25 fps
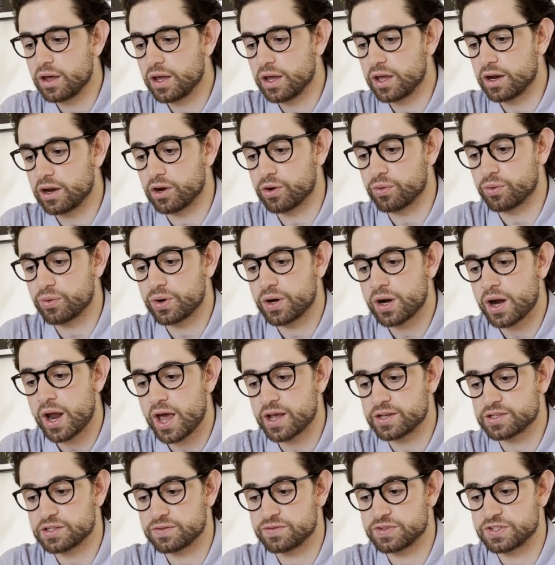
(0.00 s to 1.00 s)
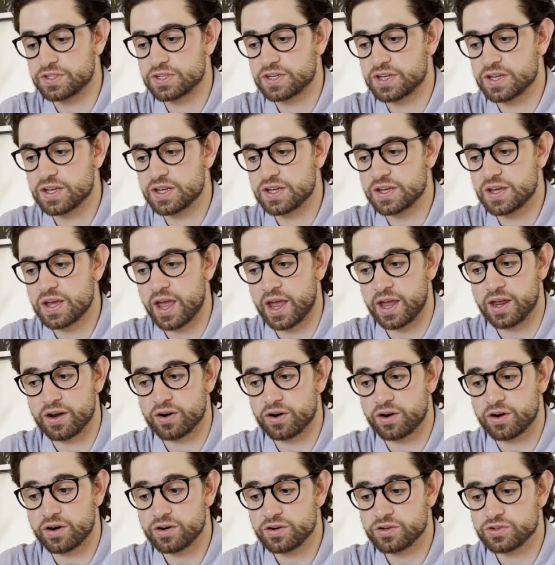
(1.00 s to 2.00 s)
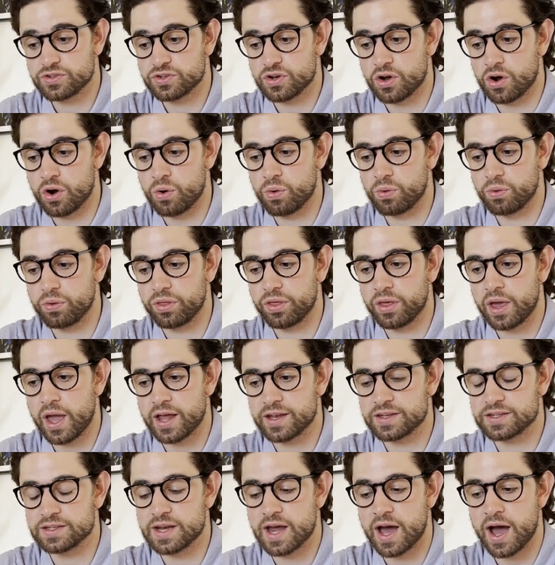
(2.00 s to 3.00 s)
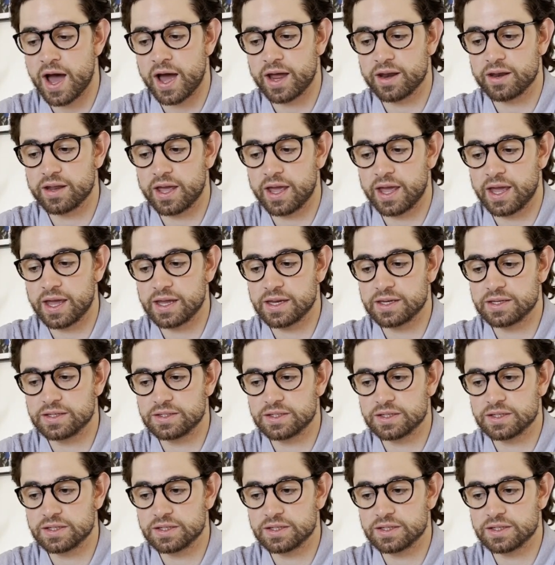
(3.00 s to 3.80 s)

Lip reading: an aggressive skater, so that's not a